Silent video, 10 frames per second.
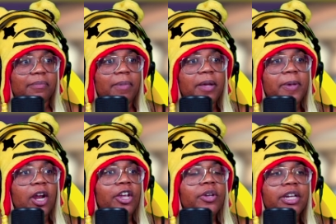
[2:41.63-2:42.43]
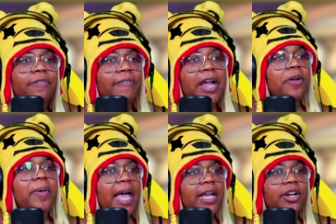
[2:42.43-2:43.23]
Mugbean, are you gonna fire
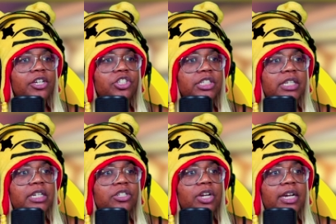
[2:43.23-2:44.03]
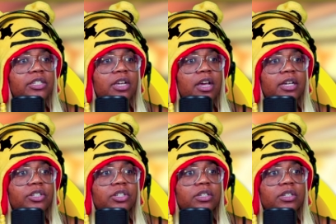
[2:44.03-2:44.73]
back or are you just gonna try to dodge?